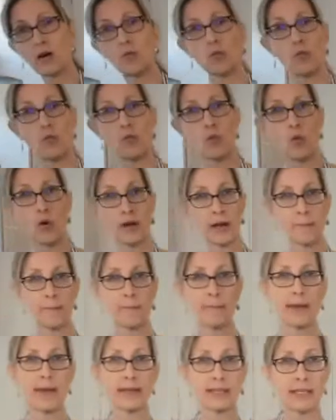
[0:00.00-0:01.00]
what I'm
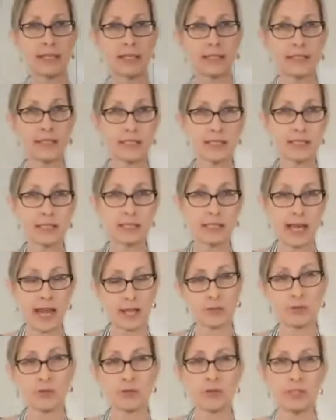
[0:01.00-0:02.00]
baking this
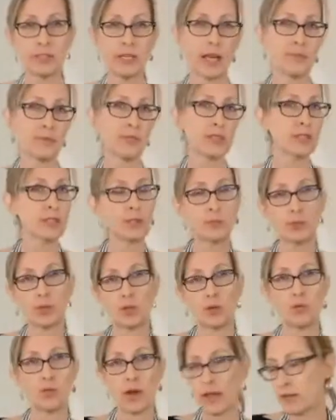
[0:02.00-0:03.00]
casserole in, I'm just going to put it
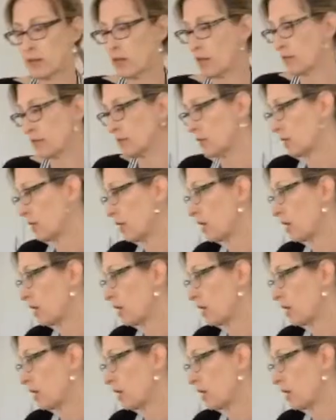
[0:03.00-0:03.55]
right on the